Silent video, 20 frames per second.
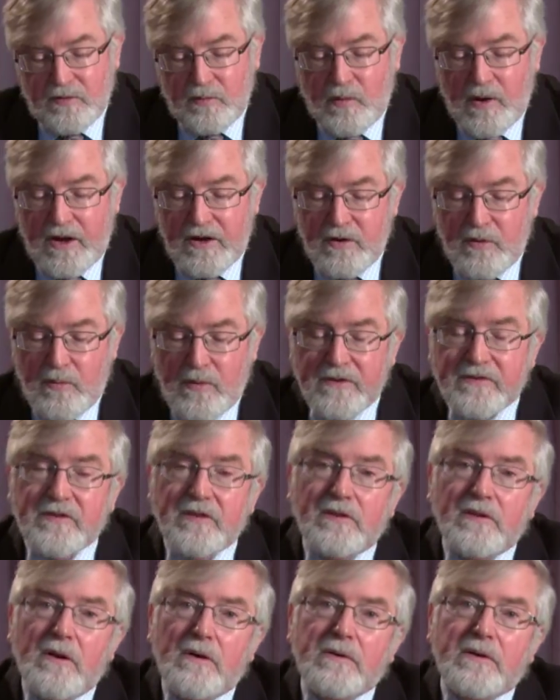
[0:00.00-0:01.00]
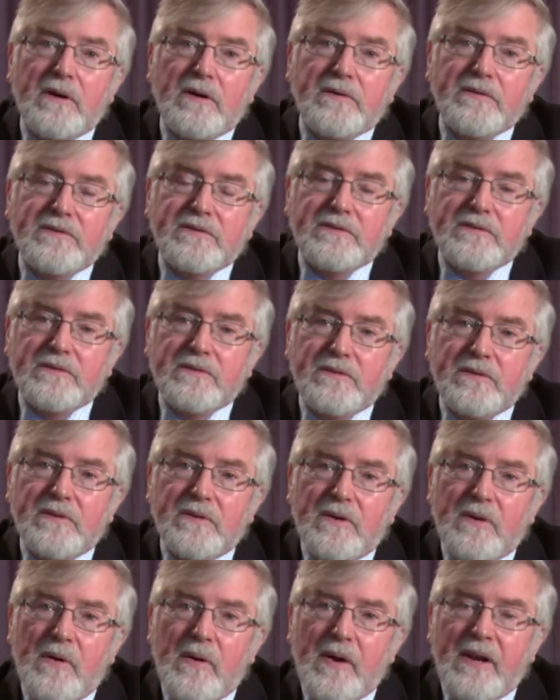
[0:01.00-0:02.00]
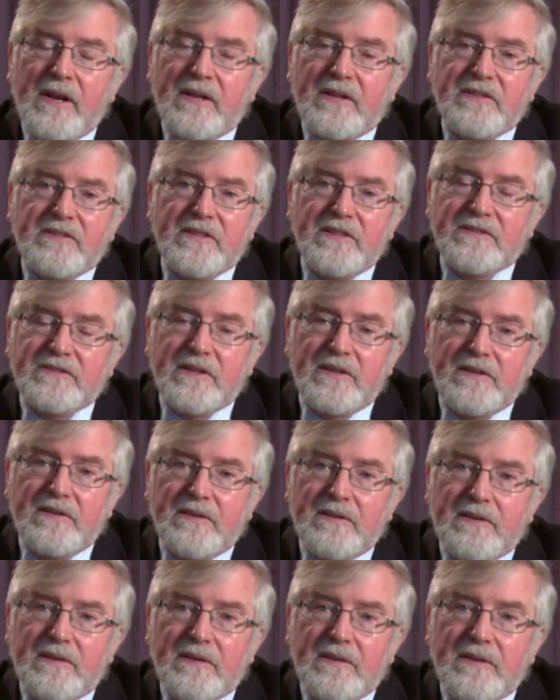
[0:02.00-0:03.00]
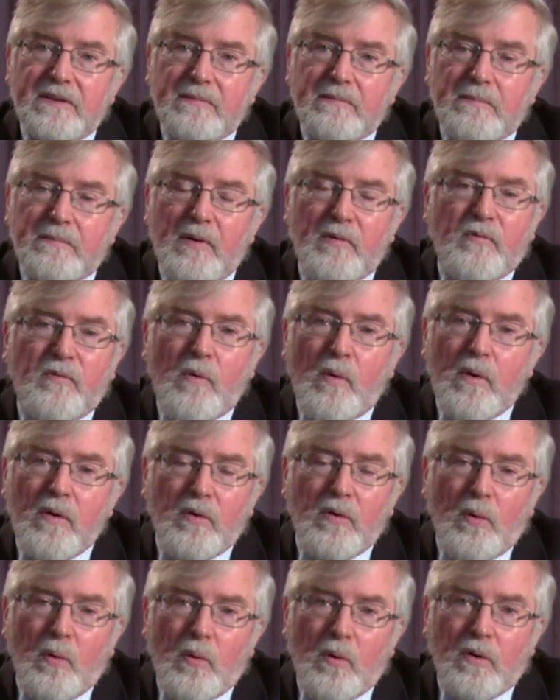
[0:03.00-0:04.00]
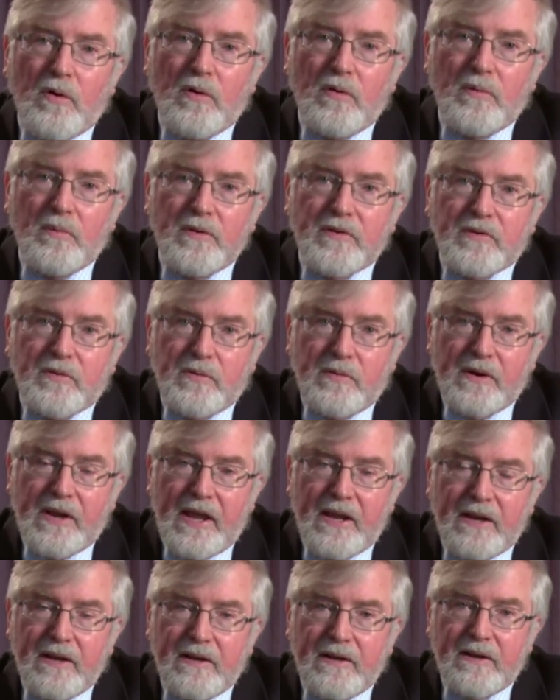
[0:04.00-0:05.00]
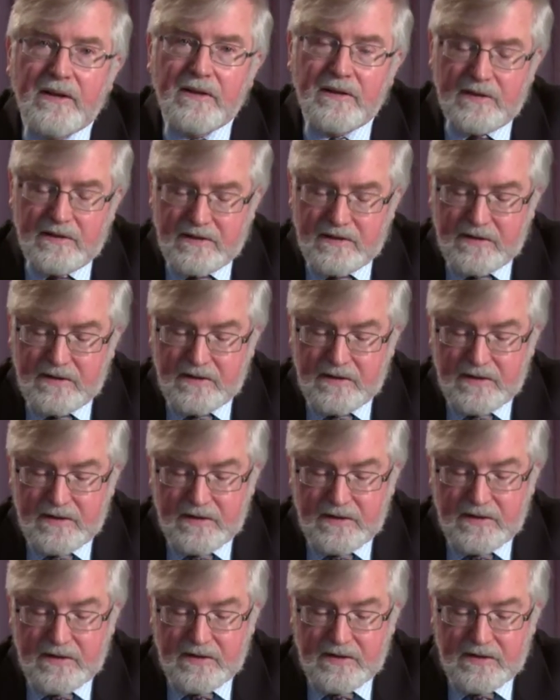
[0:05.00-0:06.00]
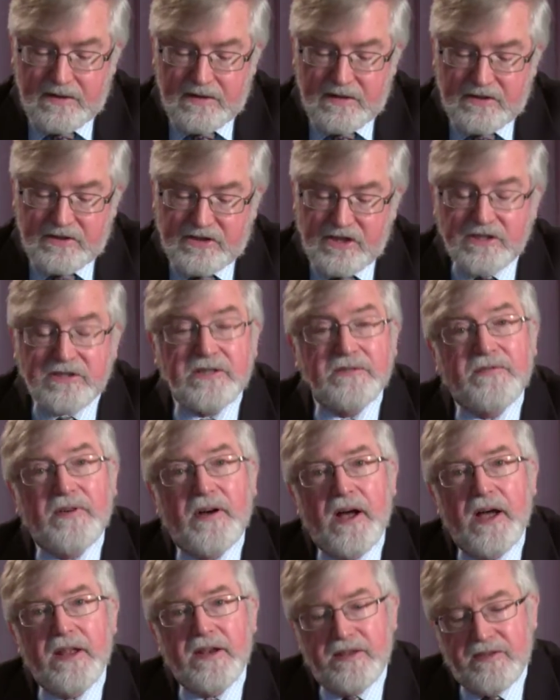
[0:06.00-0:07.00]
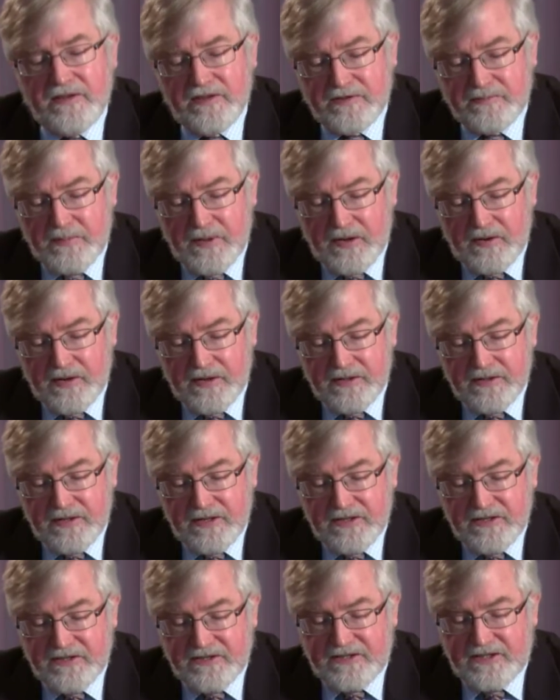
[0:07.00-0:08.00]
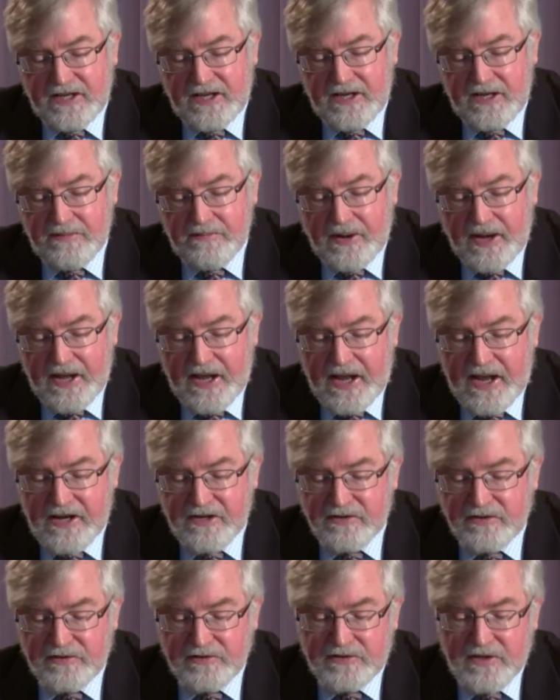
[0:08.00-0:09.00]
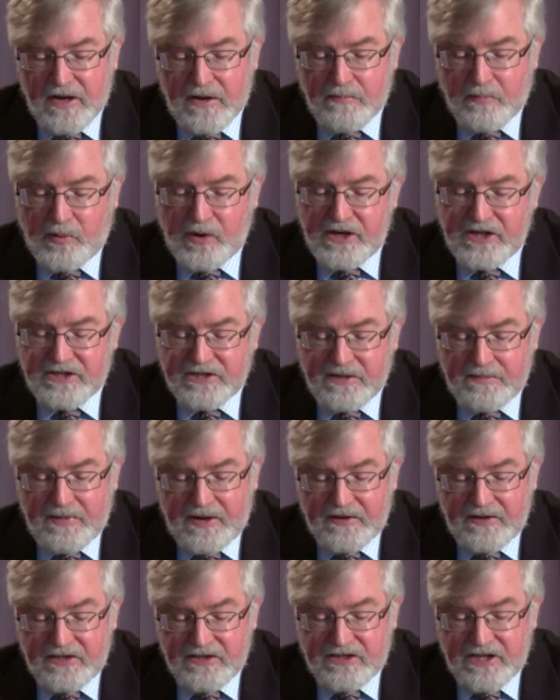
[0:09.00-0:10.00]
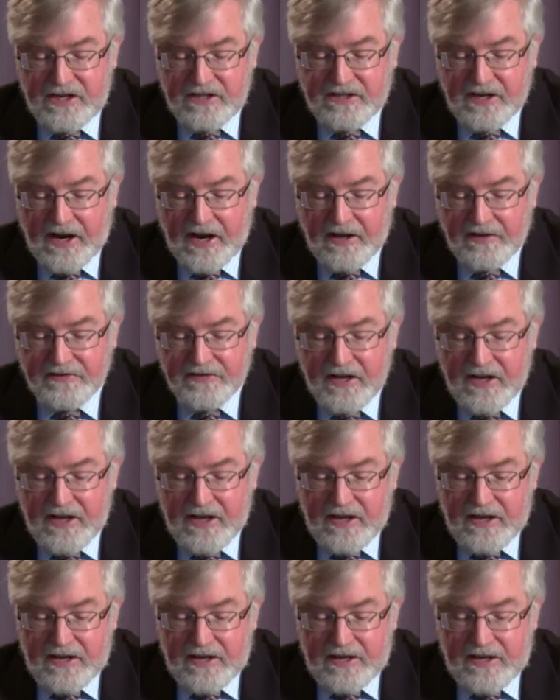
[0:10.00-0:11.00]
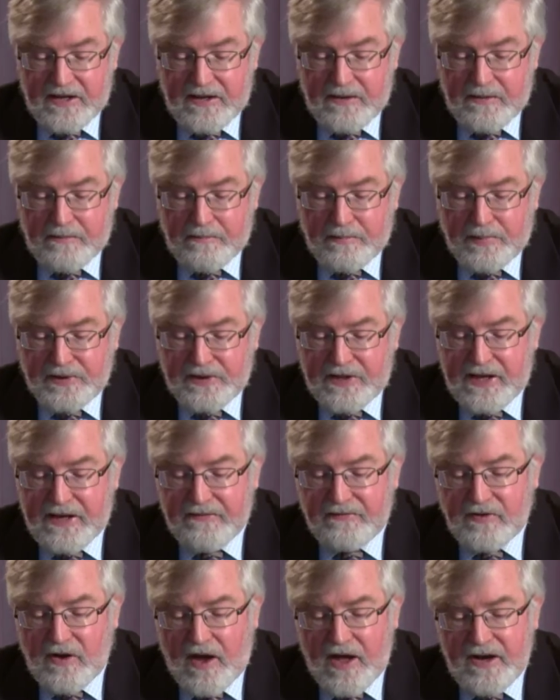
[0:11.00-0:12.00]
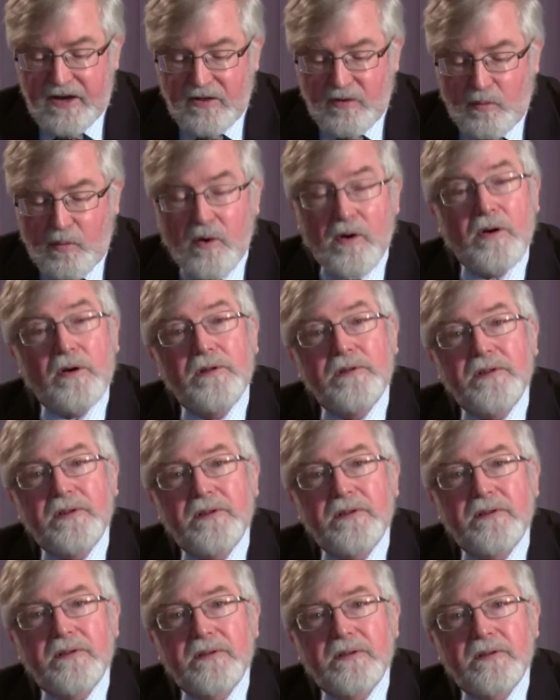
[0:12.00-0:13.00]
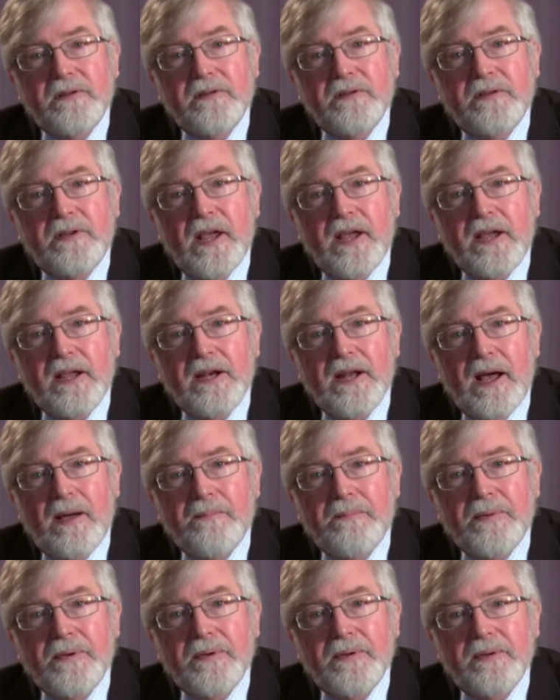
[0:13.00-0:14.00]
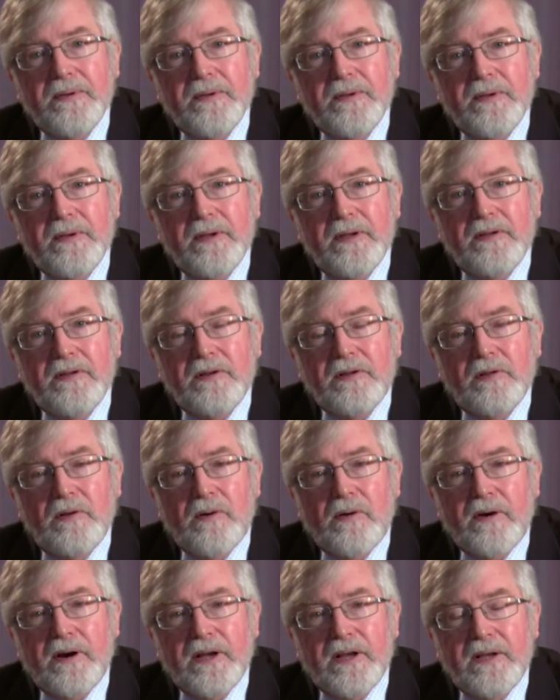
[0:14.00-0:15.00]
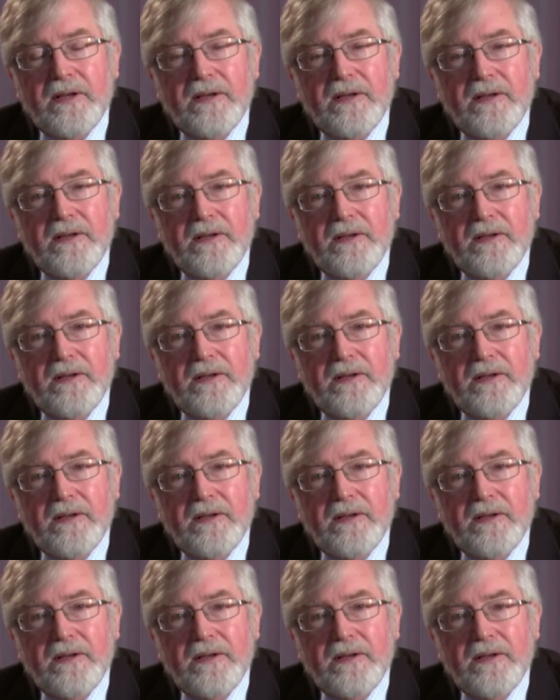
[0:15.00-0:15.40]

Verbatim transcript: the one who was the Logos, who had existed before the world was created justified in the Spirit, seen by angels, preached among the Gentiles, believed on in the world, taken up in the glory.